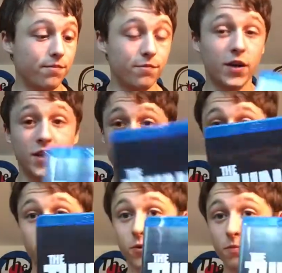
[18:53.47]
really
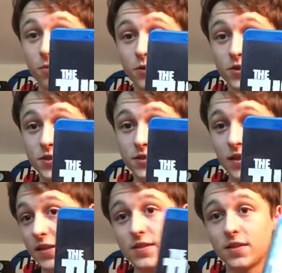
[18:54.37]
enjoyable, but
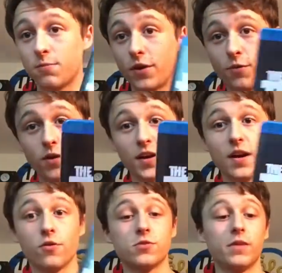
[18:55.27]
like I said, prequel I
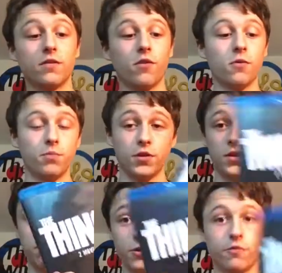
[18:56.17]
cannot speak for, but
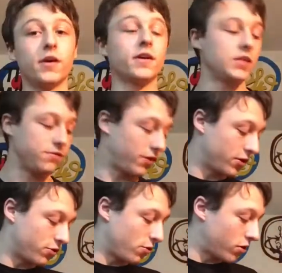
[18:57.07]
the Blu Ray is very
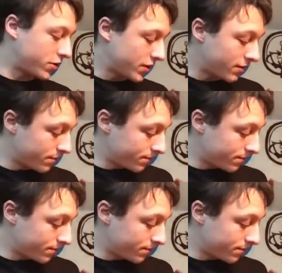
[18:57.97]
good quality.